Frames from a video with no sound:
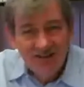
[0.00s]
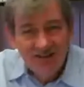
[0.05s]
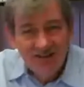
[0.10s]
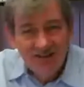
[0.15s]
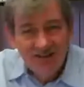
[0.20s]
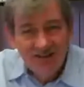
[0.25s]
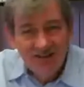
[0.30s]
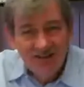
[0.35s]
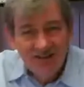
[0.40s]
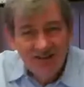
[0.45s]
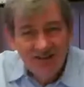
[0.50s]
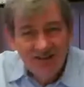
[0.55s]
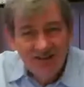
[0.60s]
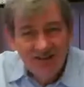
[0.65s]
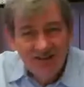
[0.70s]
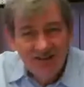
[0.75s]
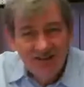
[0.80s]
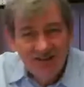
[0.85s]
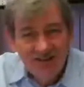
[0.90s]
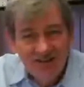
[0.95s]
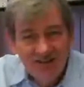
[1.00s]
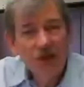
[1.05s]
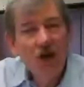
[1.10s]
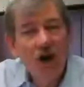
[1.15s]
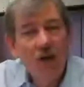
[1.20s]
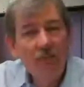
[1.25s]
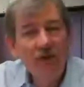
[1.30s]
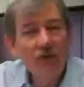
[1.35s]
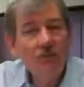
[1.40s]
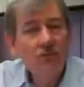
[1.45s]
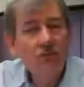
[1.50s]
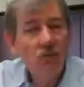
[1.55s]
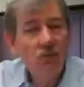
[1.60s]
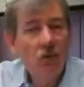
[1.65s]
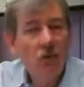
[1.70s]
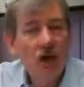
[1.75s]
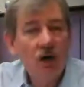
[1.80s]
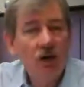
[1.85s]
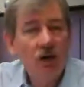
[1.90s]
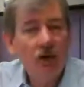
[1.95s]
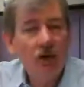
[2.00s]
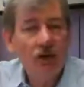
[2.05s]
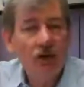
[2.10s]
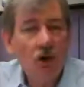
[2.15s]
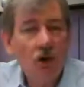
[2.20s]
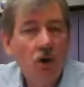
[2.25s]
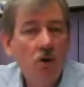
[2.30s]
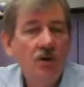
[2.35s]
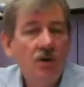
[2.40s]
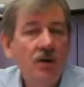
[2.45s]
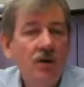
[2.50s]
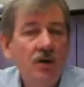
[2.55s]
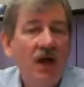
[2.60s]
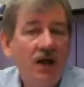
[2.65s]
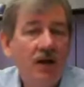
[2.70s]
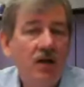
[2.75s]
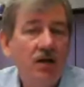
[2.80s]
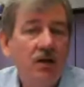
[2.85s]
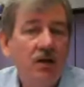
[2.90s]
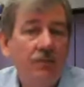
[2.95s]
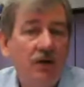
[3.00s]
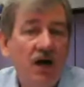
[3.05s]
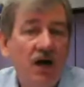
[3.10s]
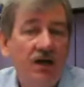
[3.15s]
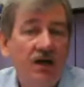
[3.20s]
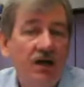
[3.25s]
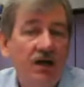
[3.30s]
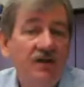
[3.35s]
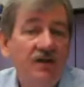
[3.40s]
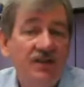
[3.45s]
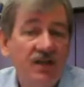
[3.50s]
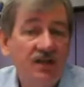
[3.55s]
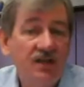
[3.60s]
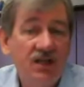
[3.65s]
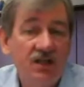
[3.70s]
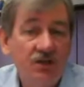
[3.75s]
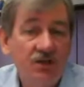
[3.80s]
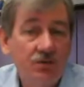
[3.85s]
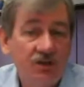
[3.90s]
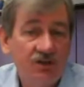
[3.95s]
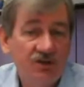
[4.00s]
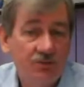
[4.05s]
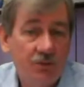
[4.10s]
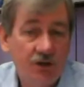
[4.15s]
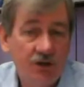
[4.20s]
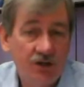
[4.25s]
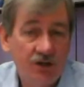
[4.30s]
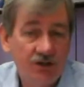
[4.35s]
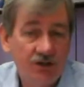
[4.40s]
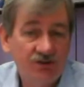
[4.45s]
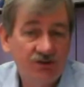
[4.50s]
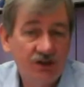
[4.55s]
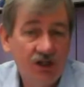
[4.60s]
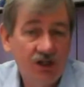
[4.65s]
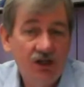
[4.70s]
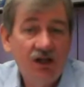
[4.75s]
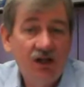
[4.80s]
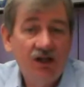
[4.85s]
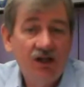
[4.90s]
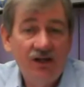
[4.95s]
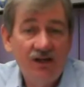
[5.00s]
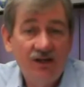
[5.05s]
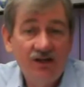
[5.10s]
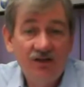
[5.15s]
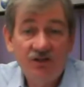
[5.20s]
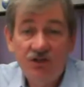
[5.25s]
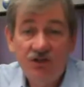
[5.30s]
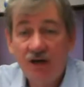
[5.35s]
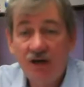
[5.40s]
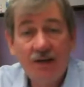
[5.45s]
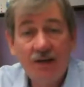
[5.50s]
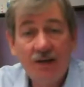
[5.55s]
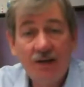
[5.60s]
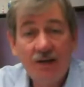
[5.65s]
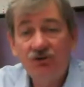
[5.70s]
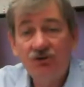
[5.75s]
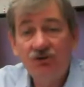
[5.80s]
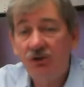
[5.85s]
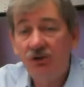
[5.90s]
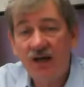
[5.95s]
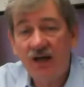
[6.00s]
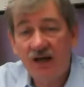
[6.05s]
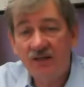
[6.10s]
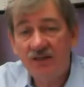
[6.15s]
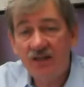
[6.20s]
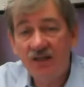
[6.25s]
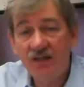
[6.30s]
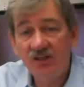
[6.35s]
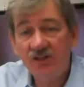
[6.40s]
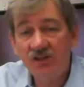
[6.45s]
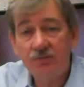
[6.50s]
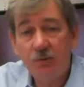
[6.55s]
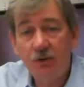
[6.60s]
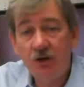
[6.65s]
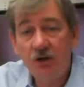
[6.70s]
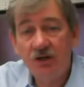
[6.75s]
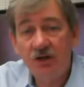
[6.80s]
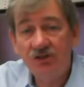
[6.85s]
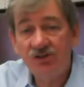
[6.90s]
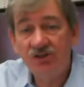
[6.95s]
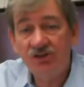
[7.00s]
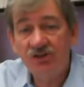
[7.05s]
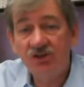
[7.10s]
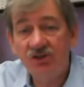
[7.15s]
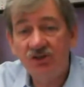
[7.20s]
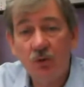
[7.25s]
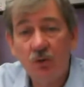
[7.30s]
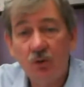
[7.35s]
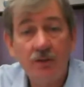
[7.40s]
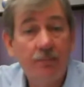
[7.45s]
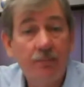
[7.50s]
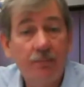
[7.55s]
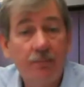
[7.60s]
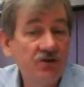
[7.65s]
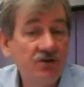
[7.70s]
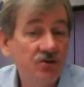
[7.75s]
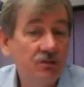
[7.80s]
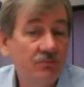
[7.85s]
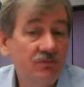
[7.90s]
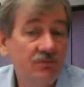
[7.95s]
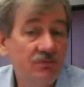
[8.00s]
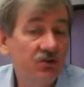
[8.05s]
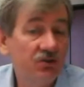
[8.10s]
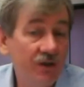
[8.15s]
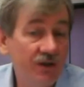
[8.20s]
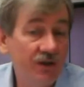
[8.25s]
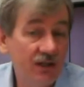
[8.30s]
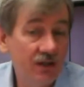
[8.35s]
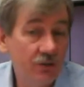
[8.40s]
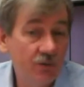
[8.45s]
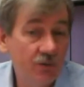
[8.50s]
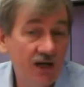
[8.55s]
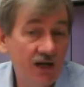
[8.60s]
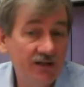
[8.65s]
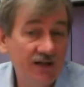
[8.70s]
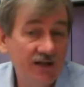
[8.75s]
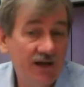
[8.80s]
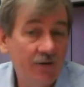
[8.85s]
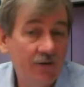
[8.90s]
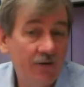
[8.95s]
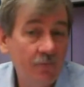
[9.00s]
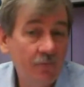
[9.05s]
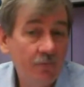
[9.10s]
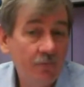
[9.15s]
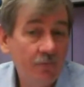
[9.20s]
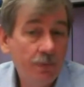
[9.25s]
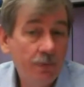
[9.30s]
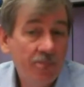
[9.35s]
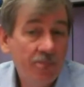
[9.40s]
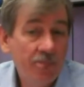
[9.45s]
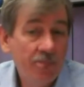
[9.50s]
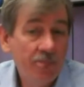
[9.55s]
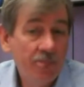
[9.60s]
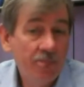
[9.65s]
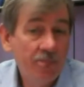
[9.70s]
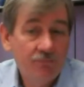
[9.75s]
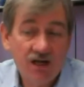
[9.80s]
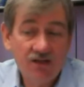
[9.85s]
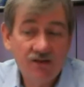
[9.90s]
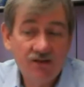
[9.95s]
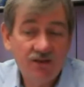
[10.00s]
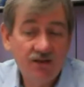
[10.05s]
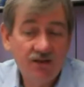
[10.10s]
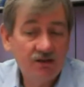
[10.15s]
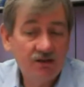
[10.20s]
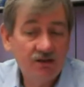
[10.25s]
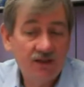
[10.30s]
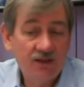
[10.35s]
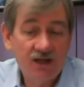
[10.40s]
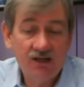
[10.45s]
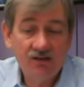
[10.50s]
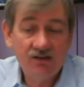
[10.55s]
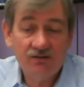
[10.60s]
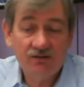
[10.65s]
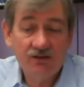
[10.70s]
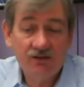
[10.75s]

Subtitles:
It's becoming more codependent upon everything that you experience. And you're absolutely right. I think experience is where the pendulum is swinging right now, but I think that